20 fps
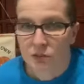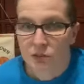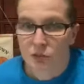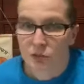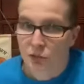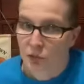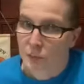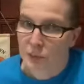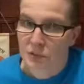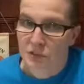
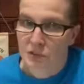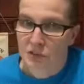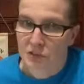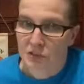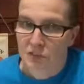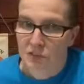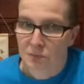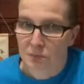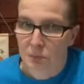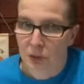So much
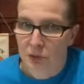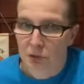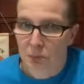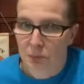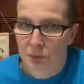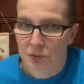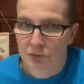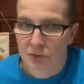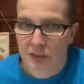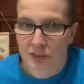easier to
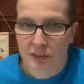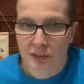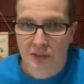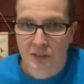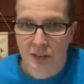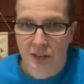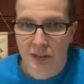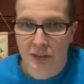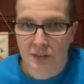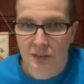multiple send
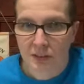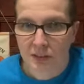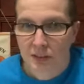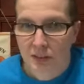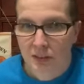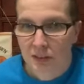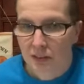this out.